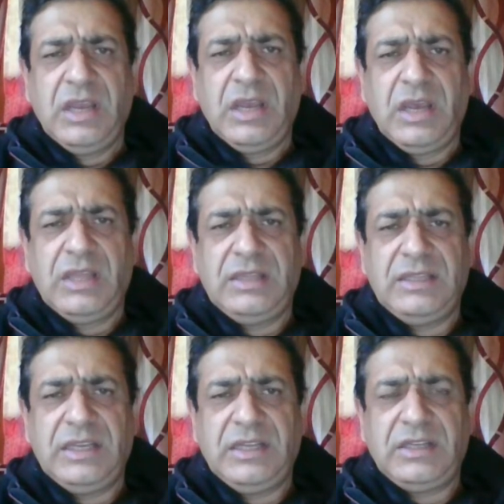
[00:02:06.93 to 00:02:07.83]

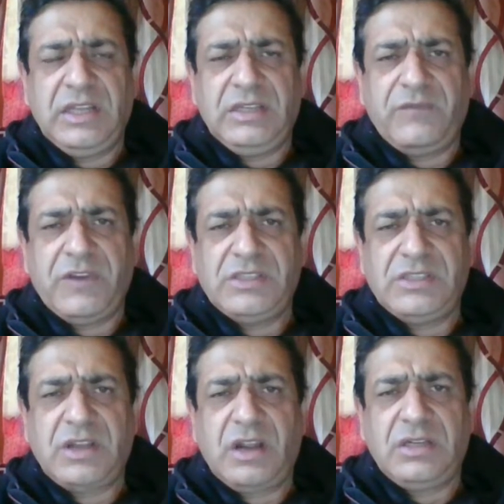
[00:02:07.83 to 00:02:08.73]
It first
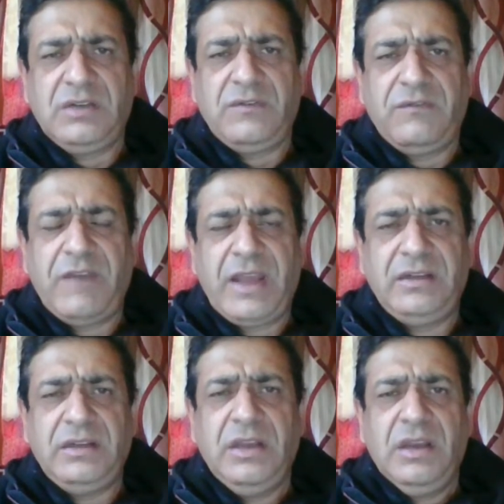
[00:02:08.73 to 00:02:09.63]
started
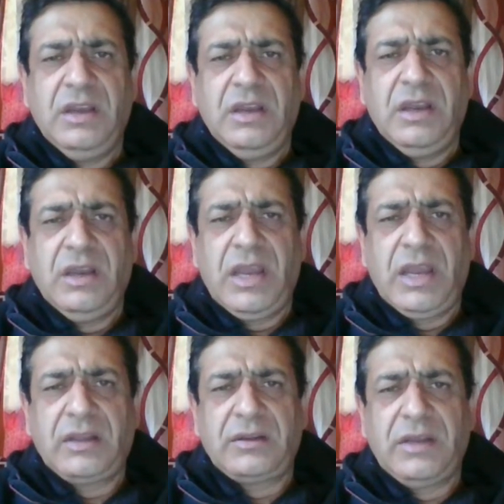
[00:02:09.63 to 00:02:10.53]
when
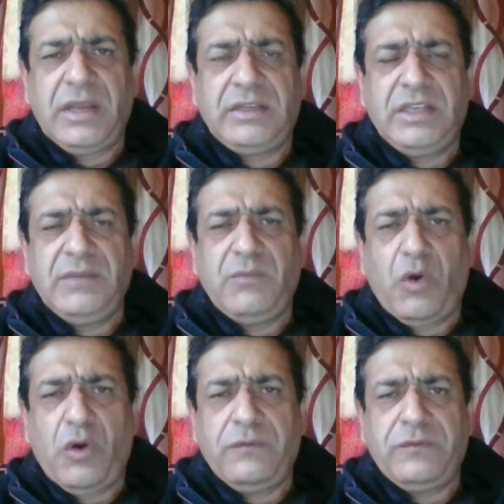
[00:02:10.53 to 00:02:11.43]
a team
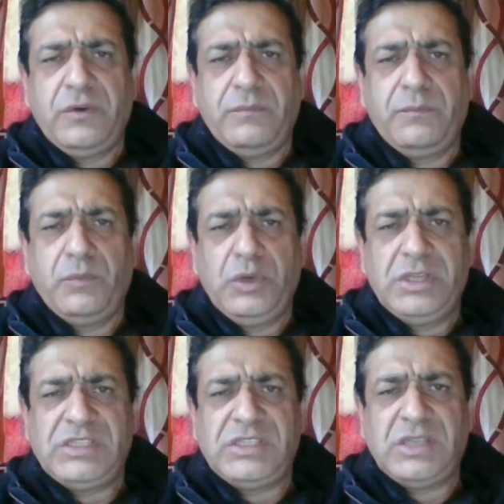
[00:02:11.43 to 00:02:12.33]
of
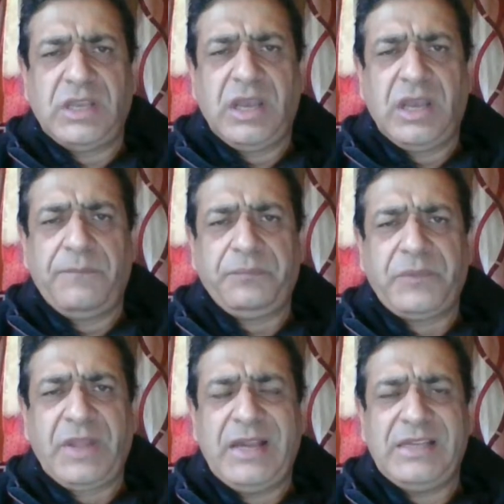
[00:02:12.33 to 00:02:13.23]
police
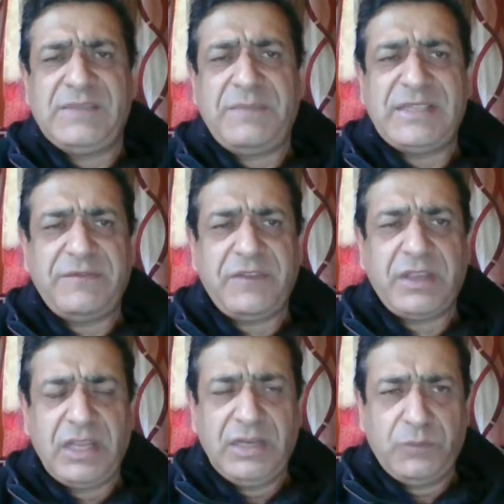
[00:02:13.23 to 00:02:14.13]
had a
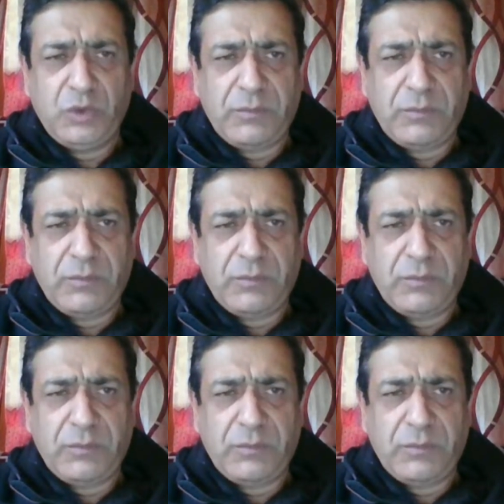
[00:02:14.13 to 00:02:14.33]
specific input